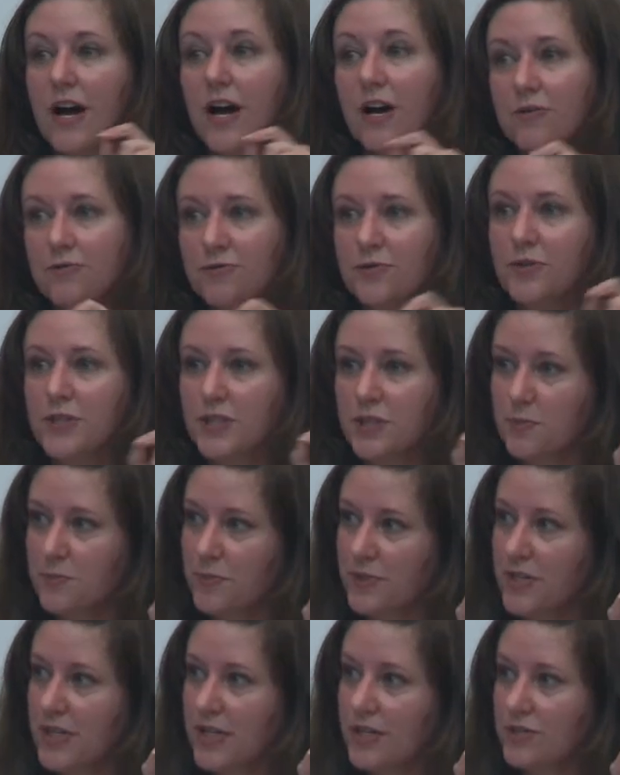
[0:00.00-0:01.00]
of
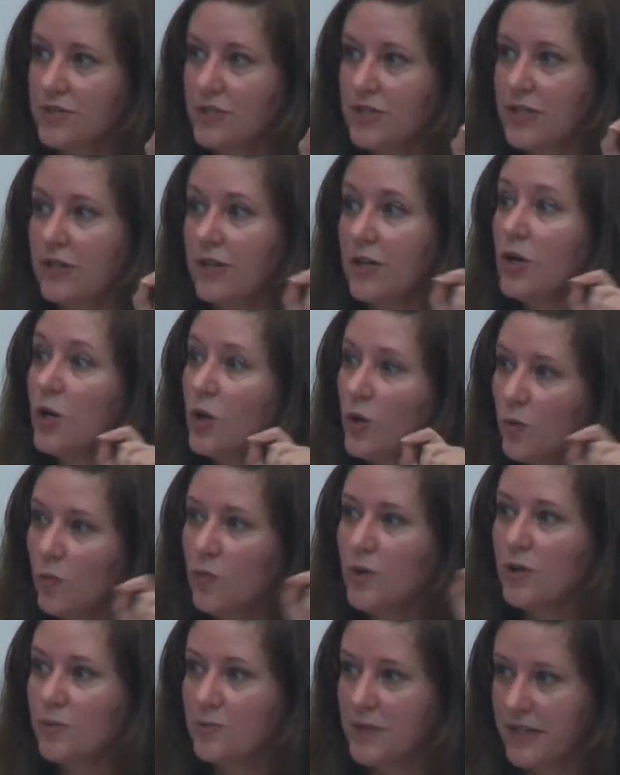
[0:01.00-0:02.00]
transportation
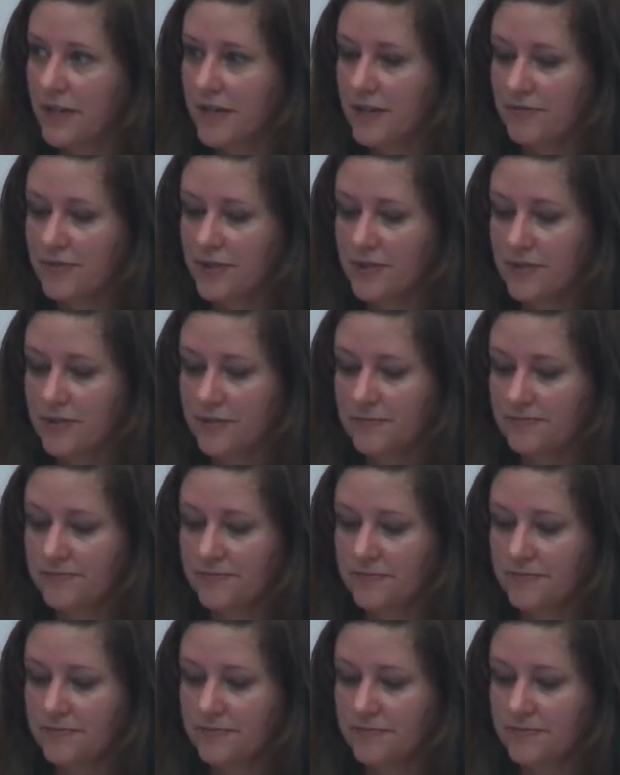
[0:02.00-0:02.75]
will be covered?